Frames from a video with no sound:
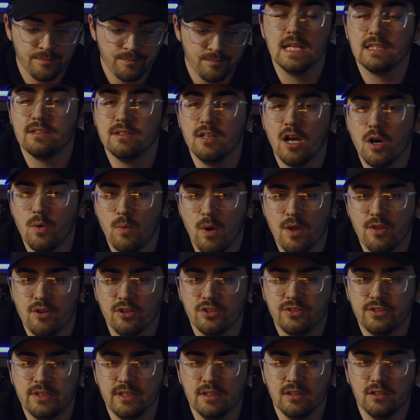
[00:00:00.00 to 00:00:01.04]
It's not
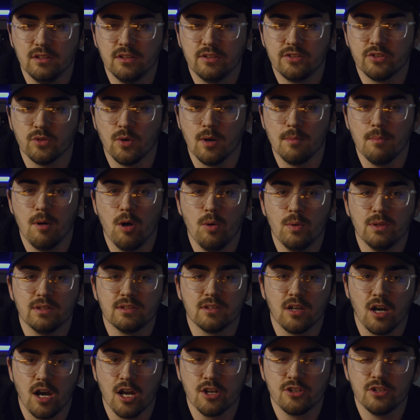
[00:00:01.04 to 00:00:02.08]
weather sealed, so I'm always
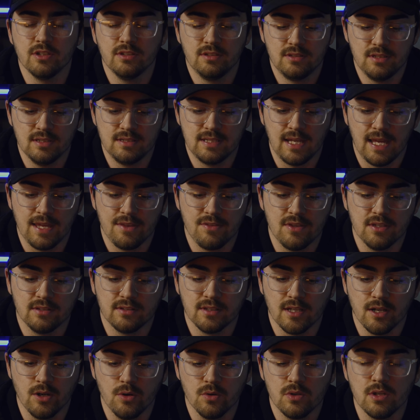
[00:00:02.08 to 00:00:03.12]
cautious to take
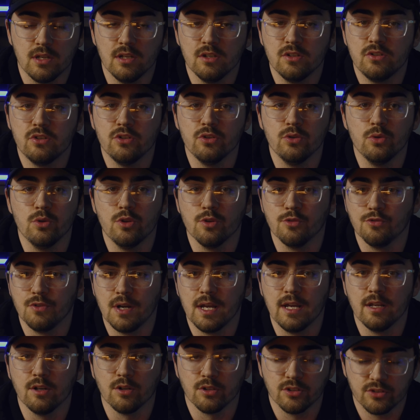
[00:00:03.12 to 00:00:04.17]
this out into the
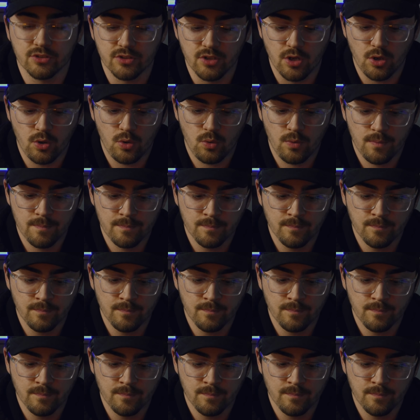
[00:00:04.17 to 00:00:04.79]
rain or snow,